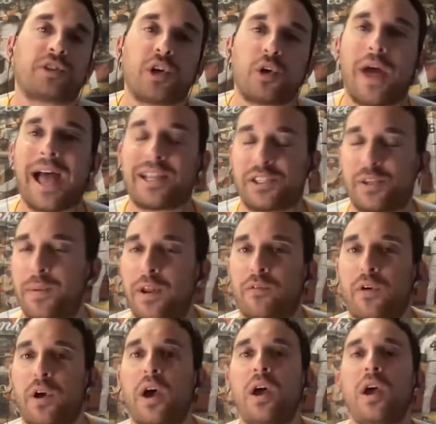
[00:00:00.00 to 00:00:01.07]
So that's a bit
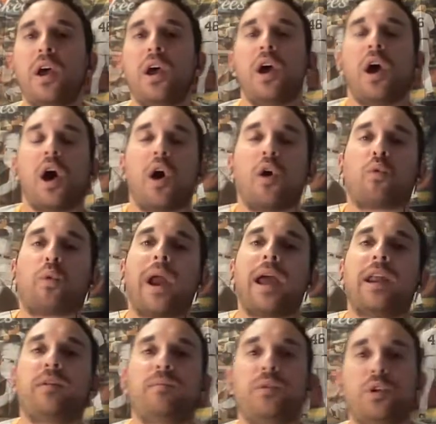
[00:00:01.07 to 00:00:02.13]
of a
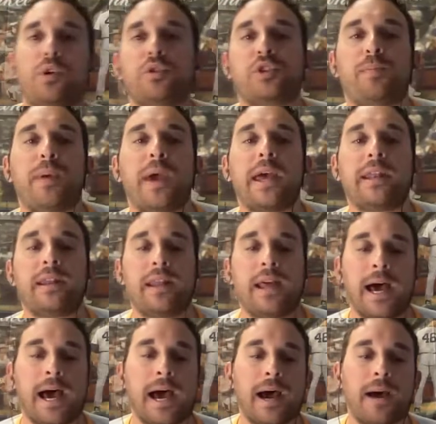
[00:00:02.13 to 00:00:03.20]
random news bit
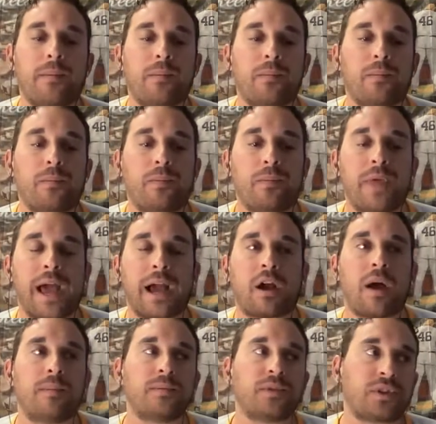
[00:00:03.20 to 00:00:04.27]
that
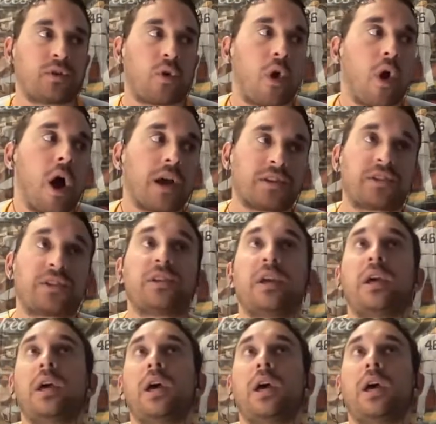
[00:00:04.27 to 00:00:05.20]
comes across.